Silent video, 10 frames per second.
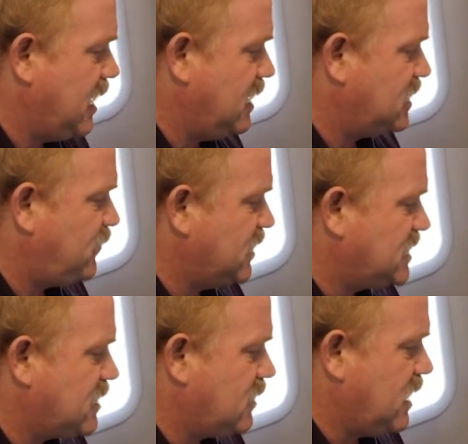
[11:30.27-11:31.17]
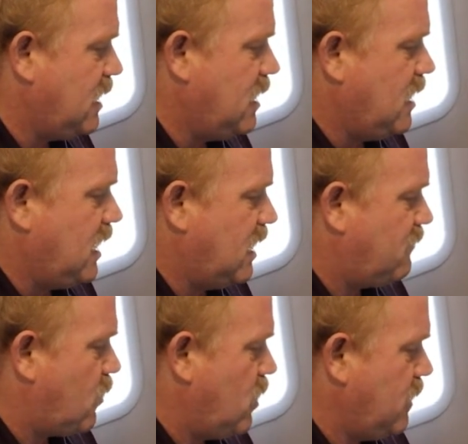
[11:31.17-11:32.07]
It is physically
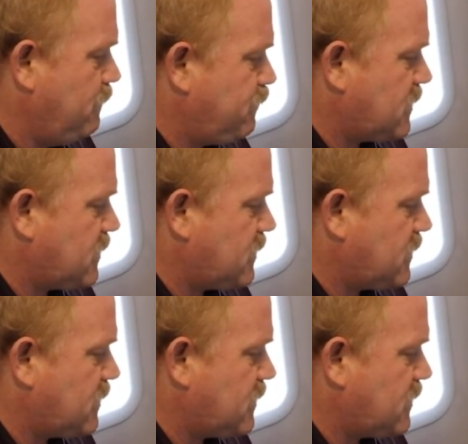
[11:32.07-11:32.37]
inverting.